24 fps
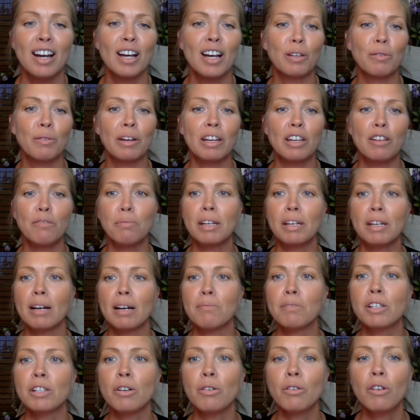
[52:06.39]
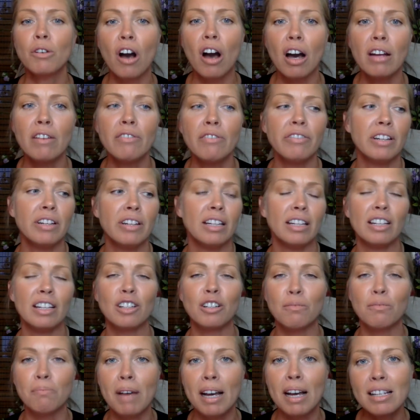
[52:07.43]
the way you become so confident in
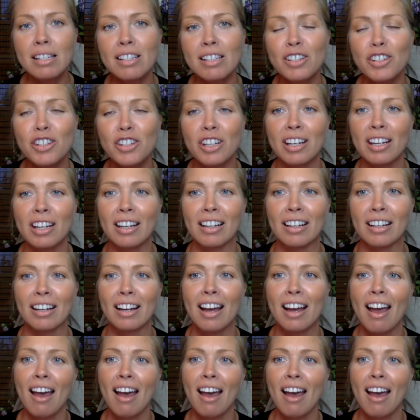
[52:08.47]
your messaging.